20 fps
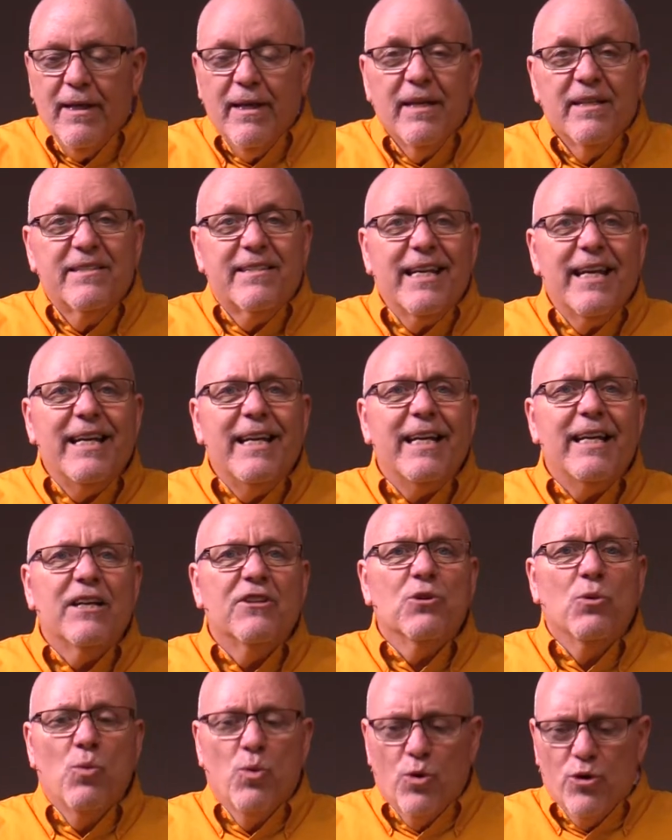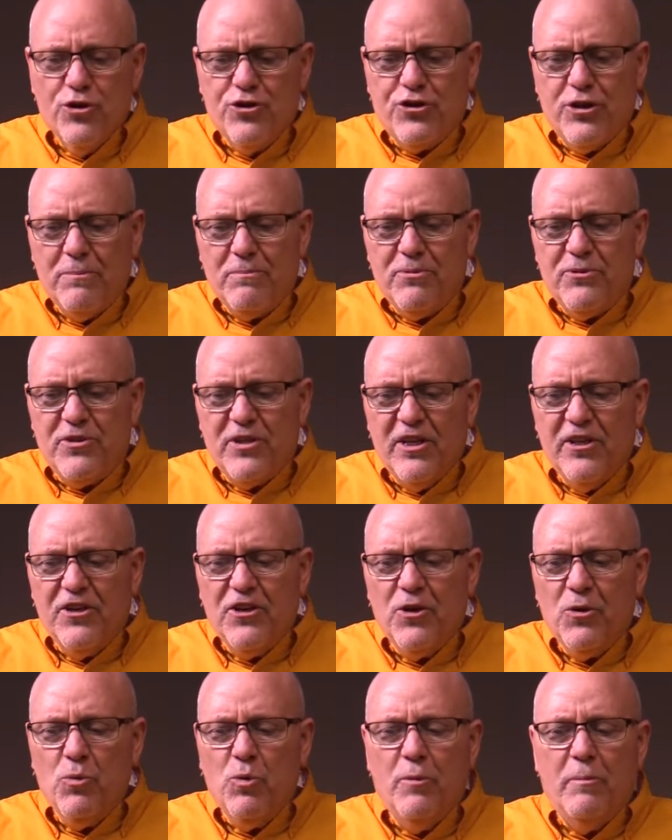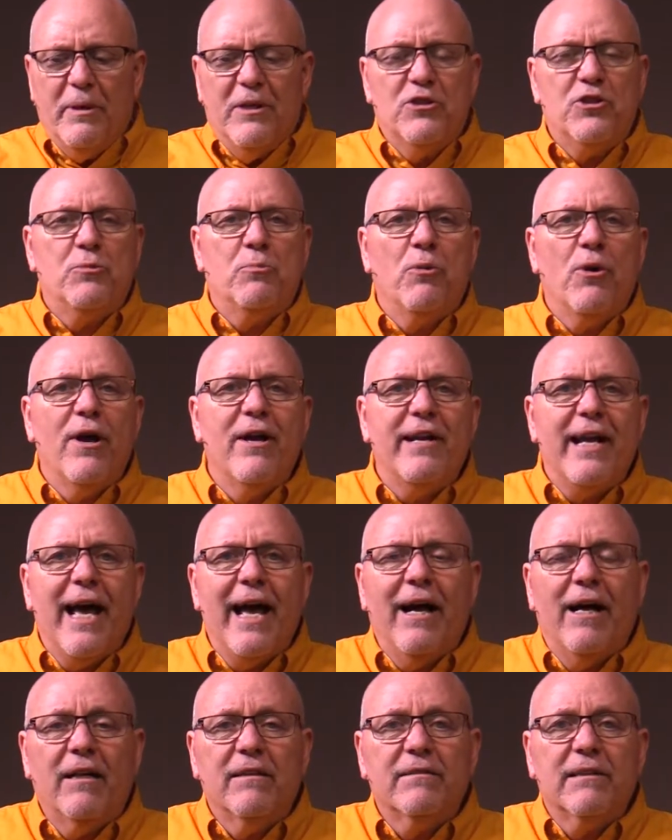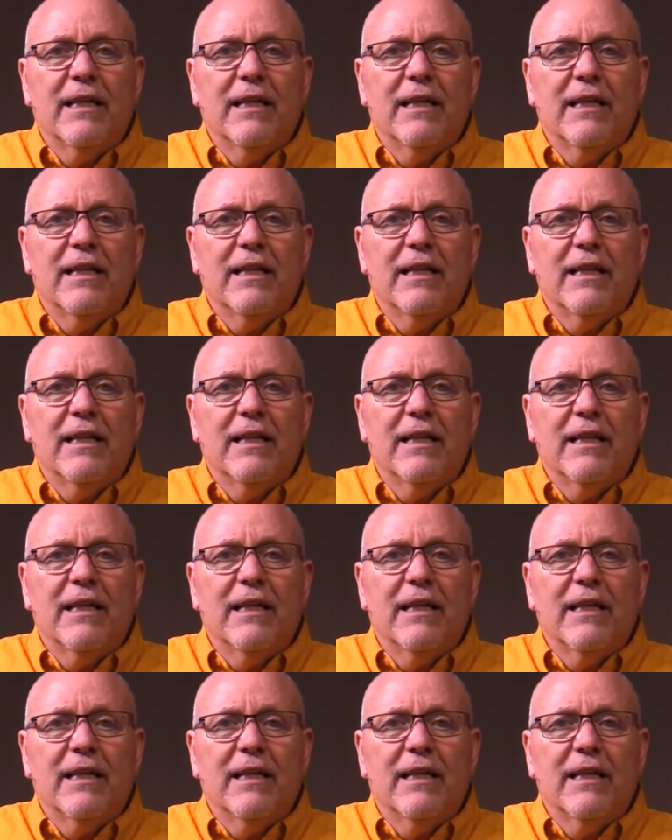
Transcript: Seating in the worship center will be spread out,